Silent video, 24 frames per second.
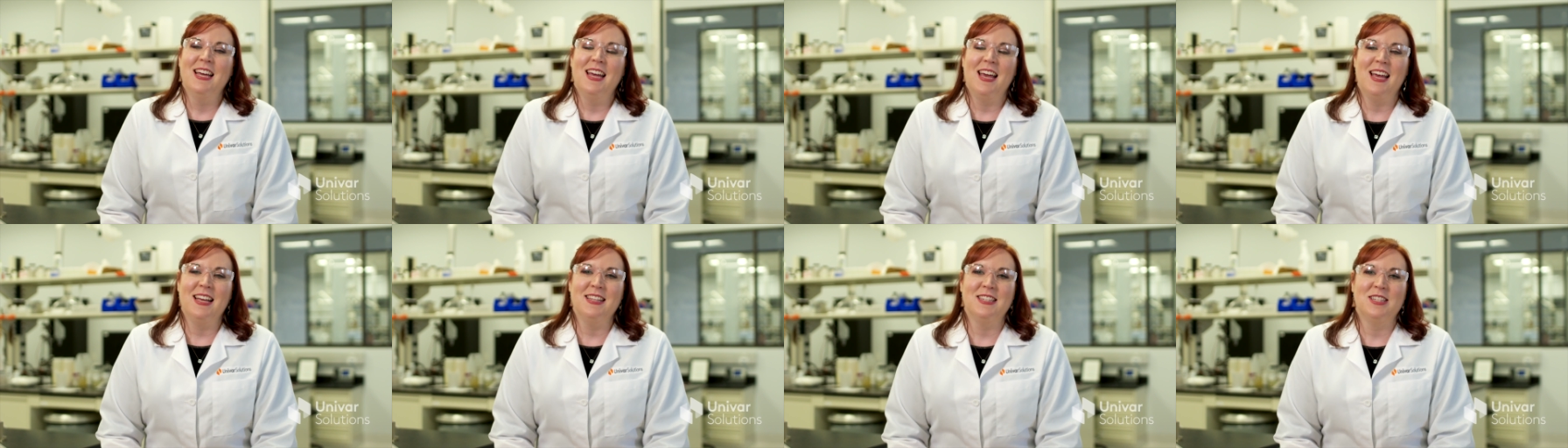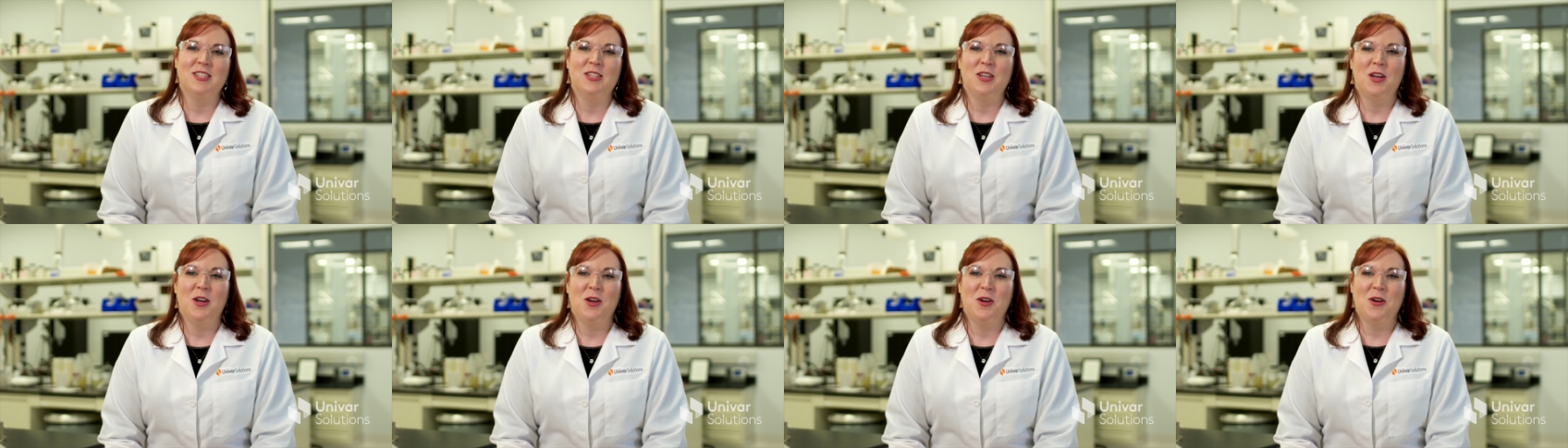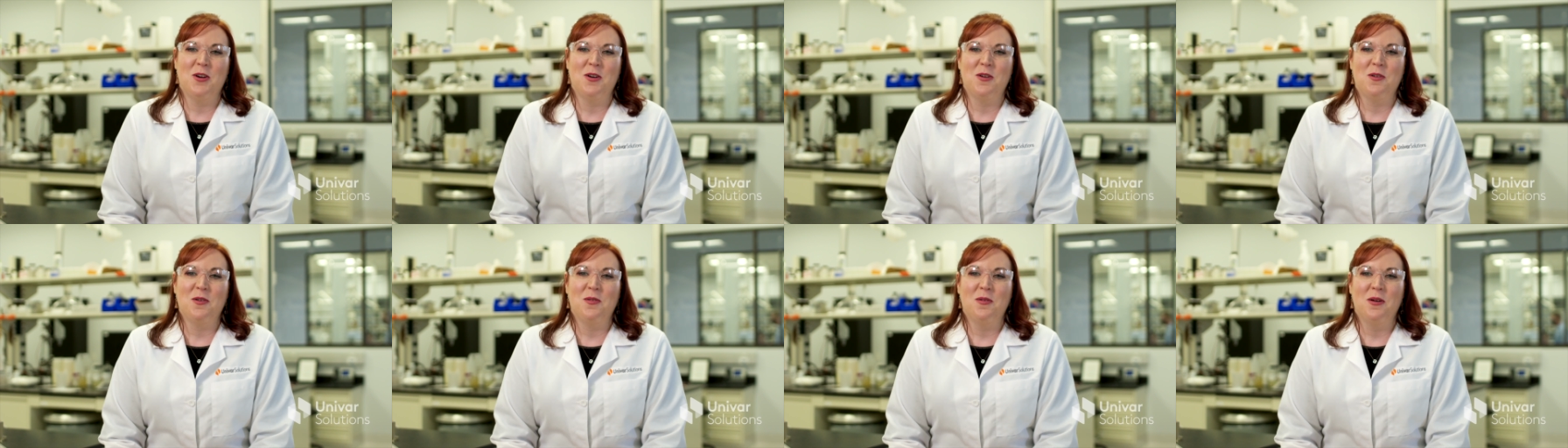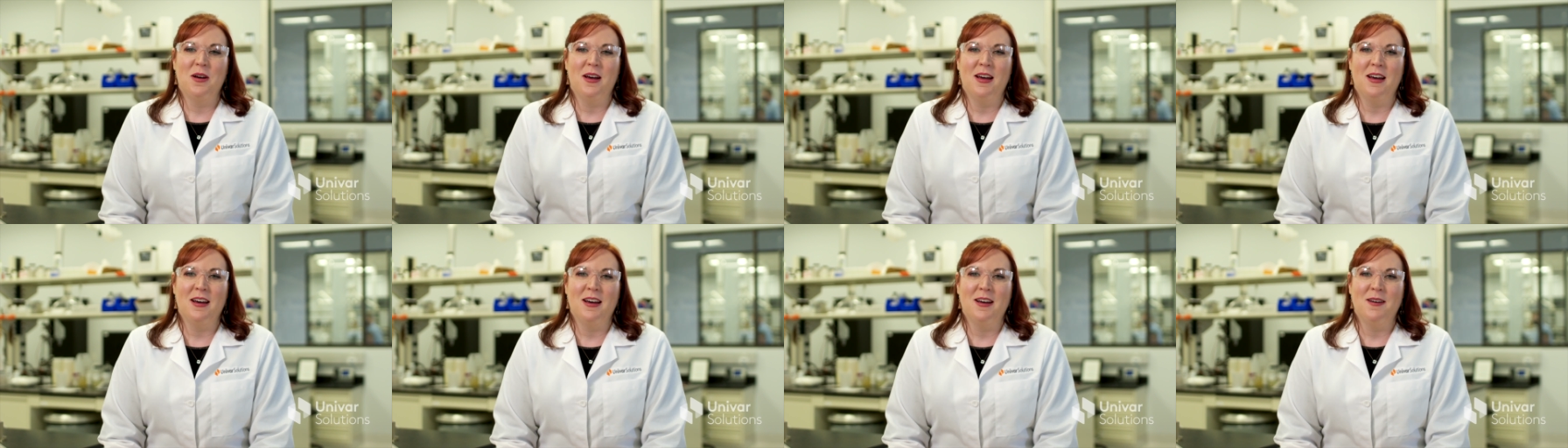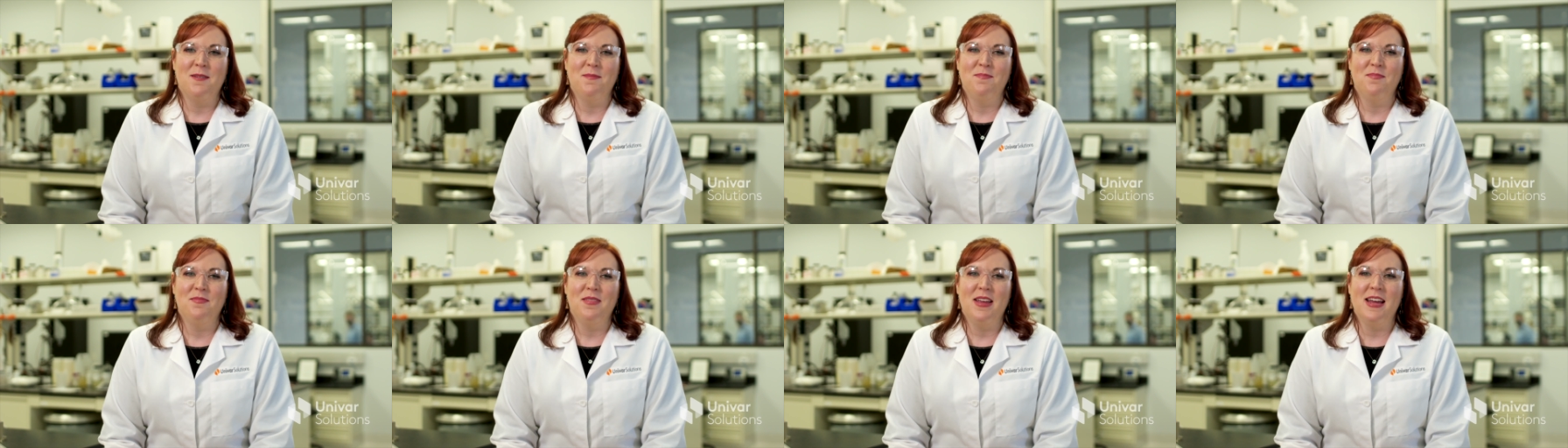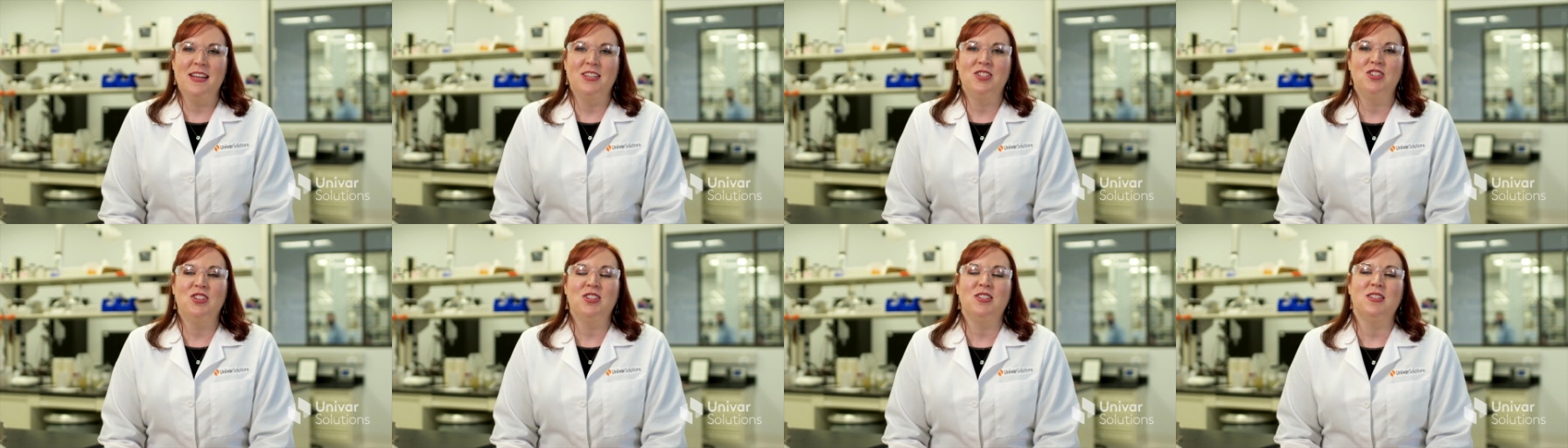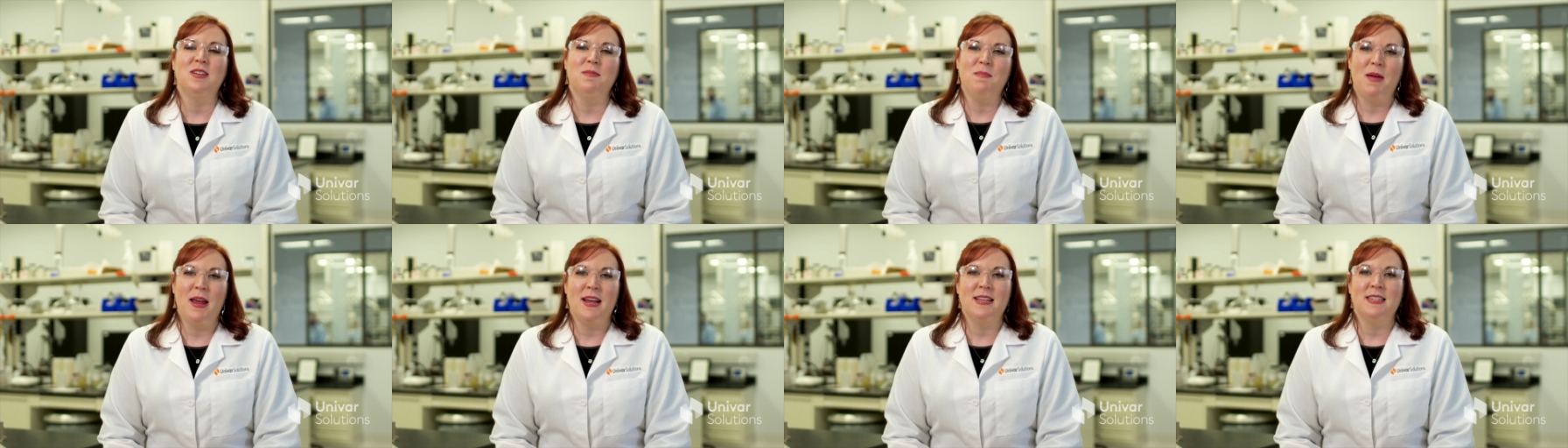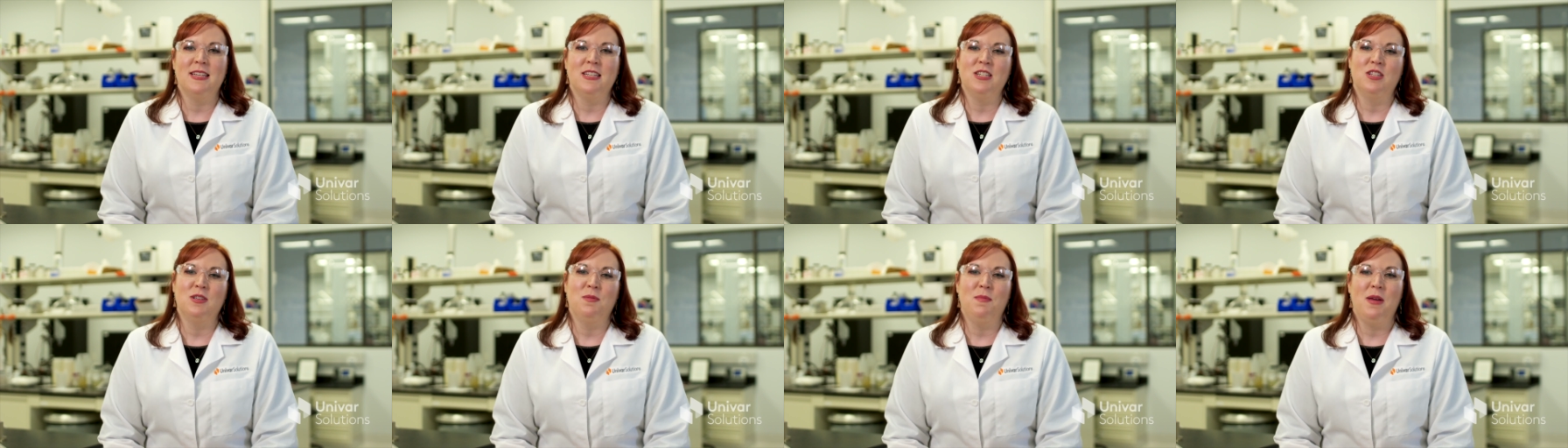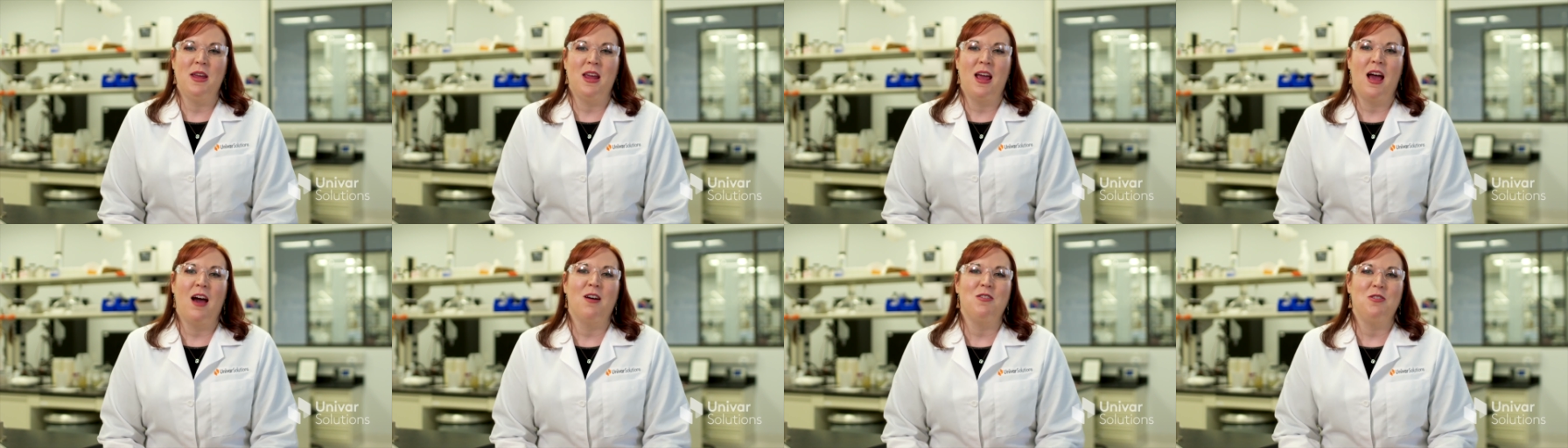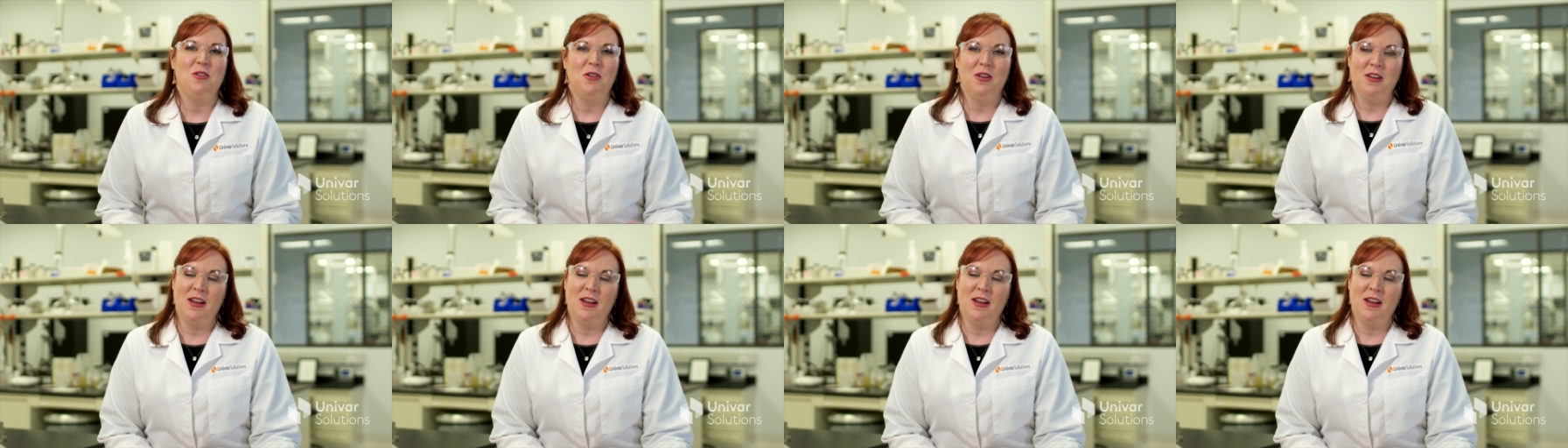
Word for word: and so um, it's just amazing to me how you